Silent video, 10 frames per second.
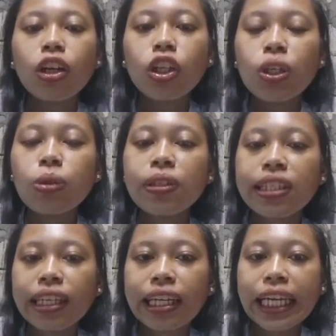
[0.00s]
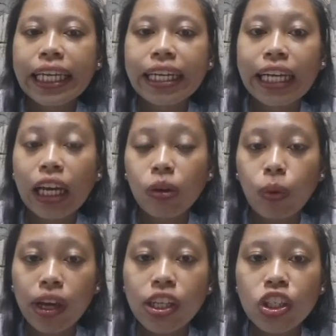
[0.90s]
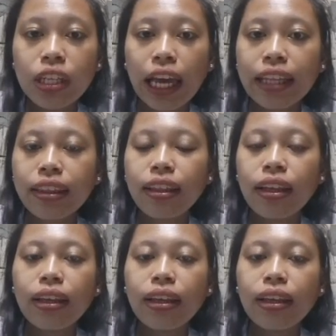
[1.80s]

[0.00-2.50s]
use clear language, and